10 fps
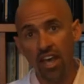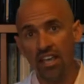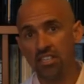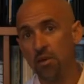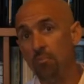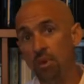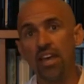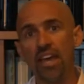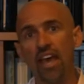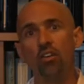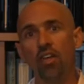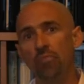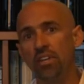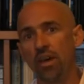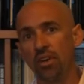as the big health
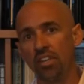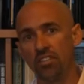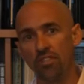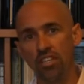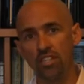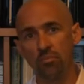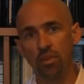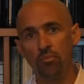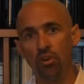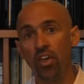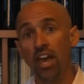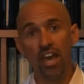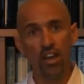epidemic that's facing people